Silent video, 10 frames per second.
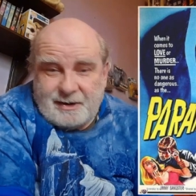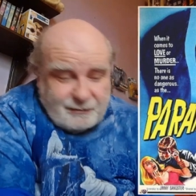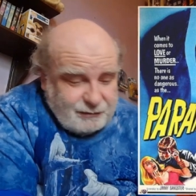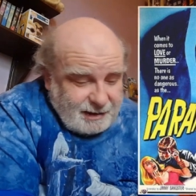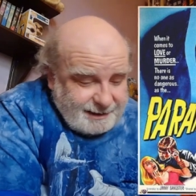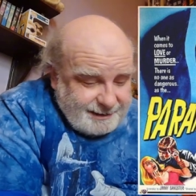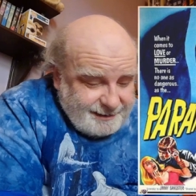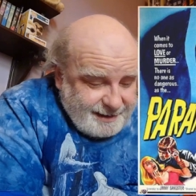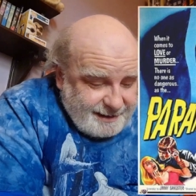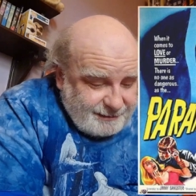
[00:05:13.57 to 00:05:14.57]

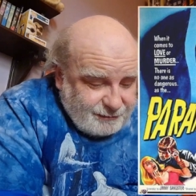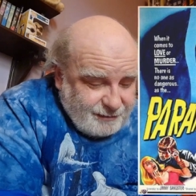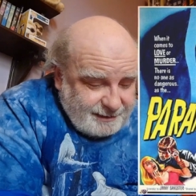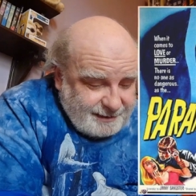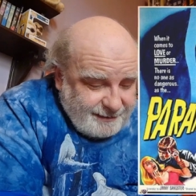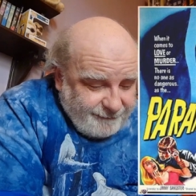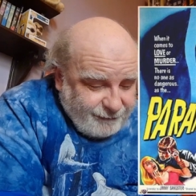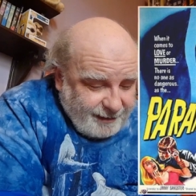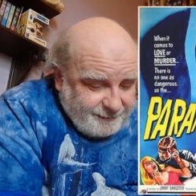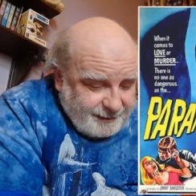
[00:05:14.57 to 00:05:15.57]
Dracula Has Risen
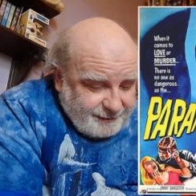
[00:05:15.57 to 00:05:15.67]
from the